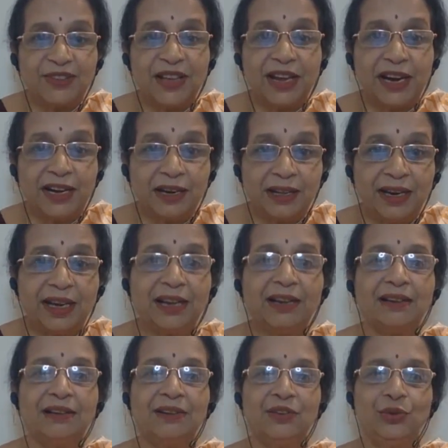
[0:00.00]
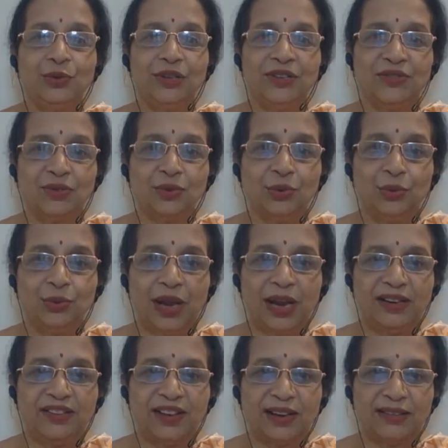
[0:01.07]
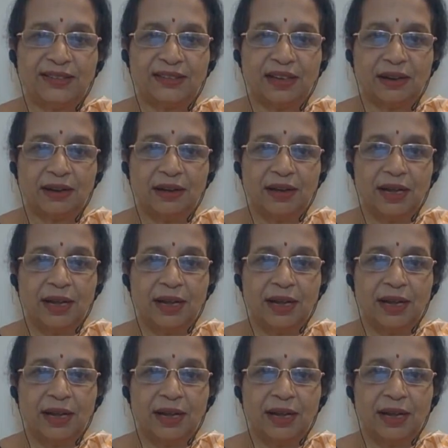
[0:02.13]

surrendering to this guru and shastra,